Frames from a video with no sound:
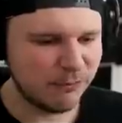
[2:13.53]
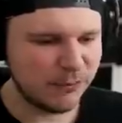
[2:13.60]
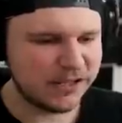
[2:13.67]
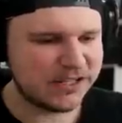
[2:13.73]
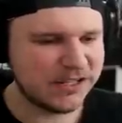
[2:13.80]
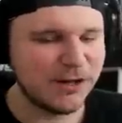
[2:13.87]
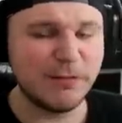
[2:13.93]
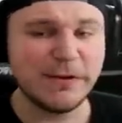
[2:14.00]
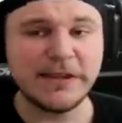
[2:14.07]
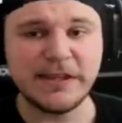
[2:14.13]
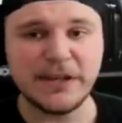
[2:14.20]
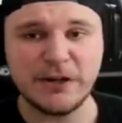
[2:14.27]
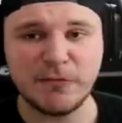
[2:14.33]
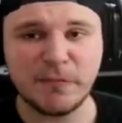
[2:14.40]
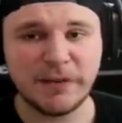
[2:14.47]
do we do with
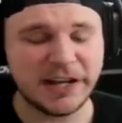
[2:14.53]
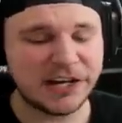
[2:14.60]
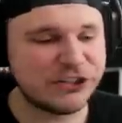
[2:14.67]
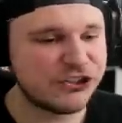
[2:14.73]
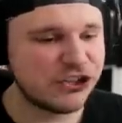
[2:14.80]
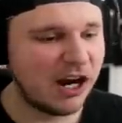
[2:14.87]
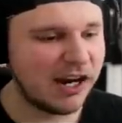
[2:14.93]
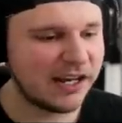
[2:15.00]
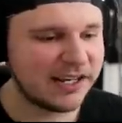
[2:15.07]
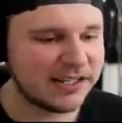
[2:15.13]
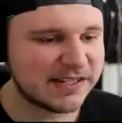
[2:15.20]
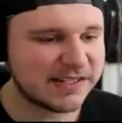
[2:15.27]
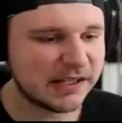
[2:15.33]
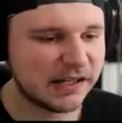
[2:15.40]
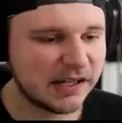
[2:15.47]
you, Big
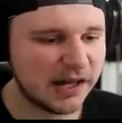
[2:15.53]
Chungus?